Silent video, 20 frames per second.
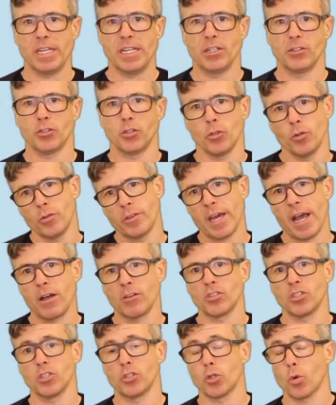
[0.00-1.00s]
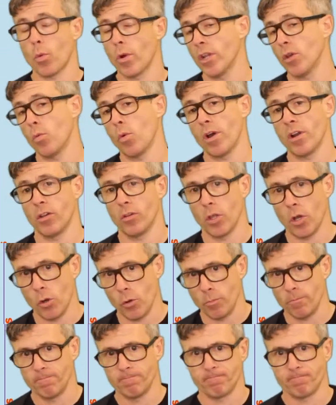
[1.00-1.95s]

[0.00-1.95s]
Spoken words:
in 2021 alone.